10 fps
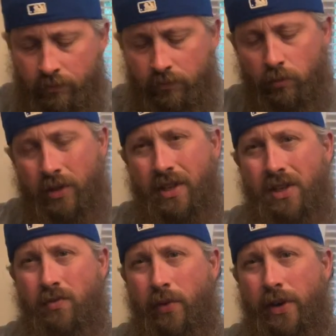With
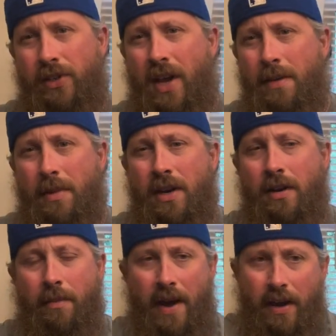this rear sight being in
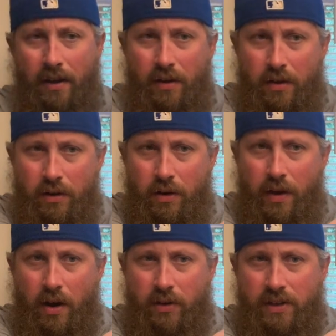the back,
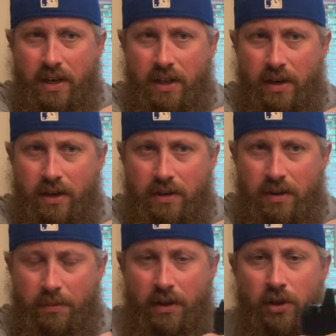they always say that it's
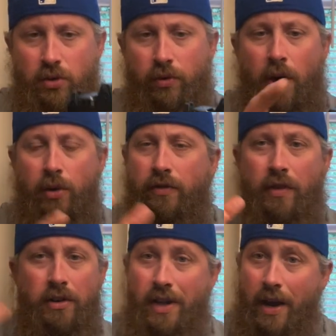something that you'll notice
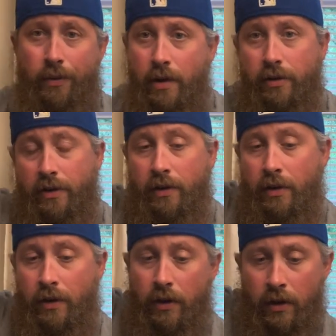first. I don't notice it.
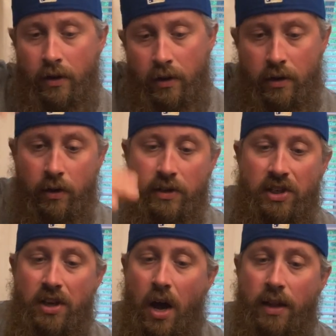It's
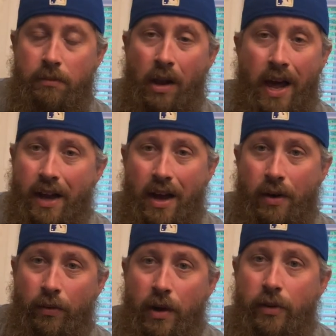solid black. I
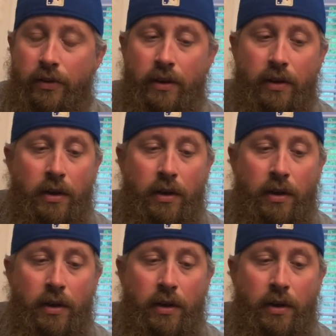don't notice it.